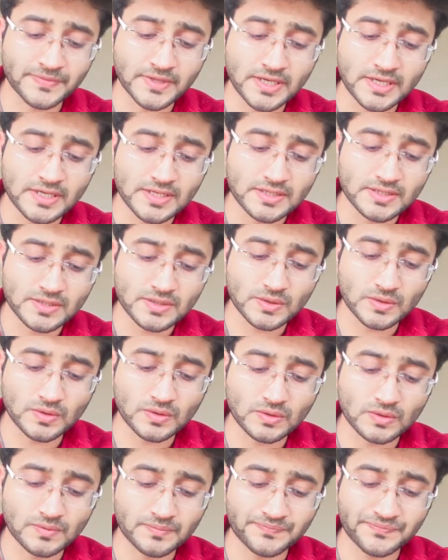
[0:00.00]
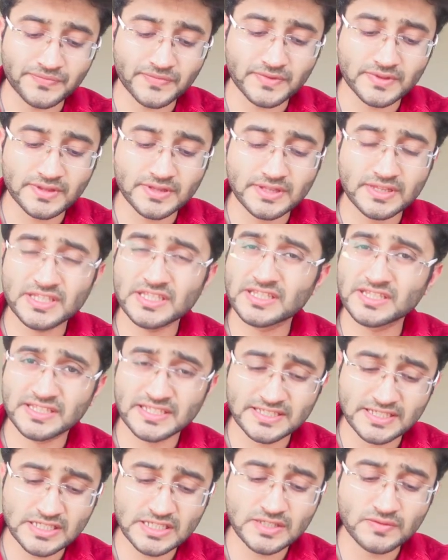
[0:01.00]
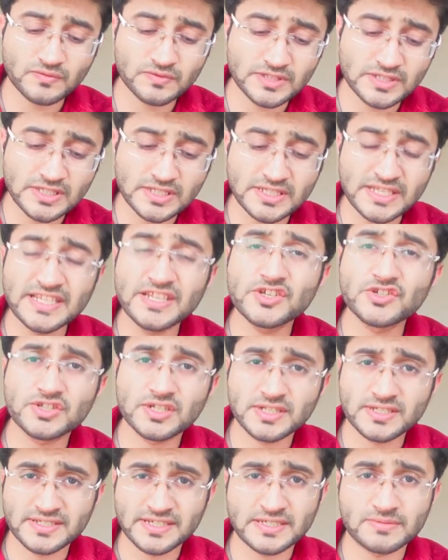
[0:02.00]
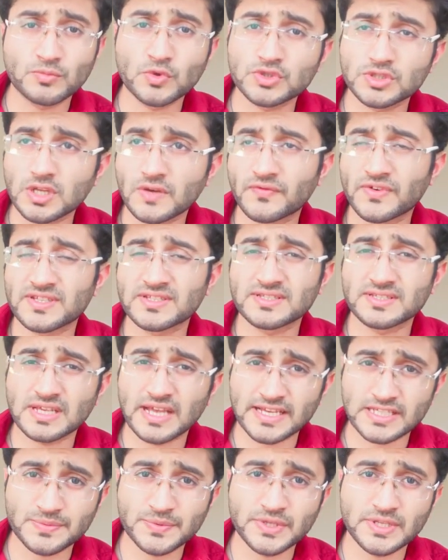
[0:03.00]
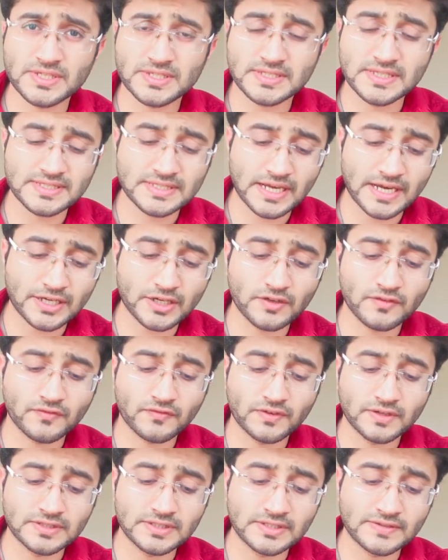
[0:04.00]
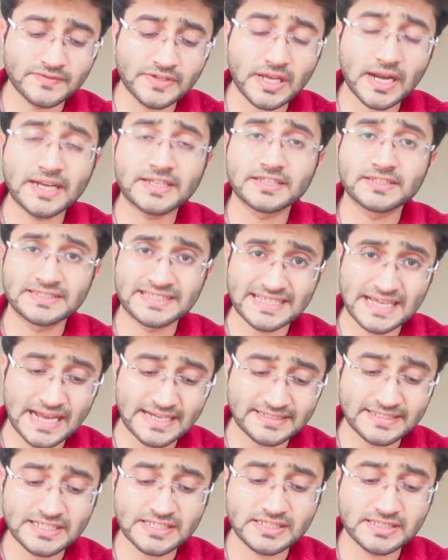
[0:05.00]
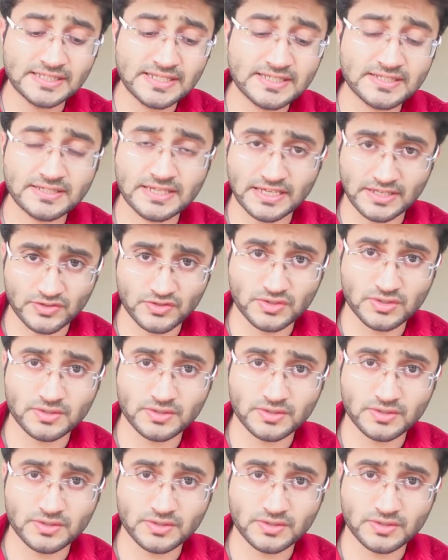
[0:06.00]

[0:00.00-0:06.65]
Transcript: So this is the initial stage. Most of us experience this kind of we are at this stage.